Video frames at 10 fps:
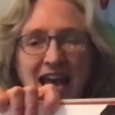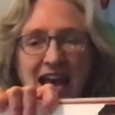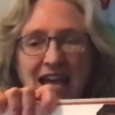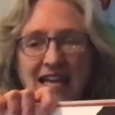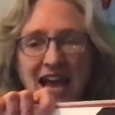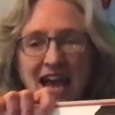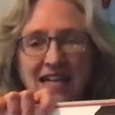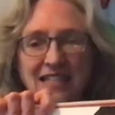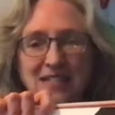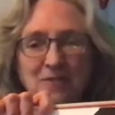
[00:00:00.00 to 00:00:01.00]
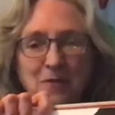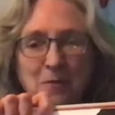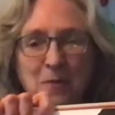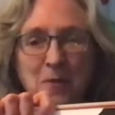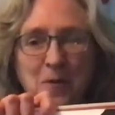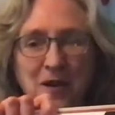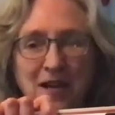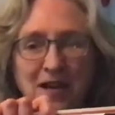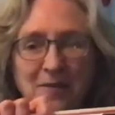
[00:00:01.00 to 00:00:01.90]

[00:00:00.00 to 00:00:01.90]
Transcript: and ask for more.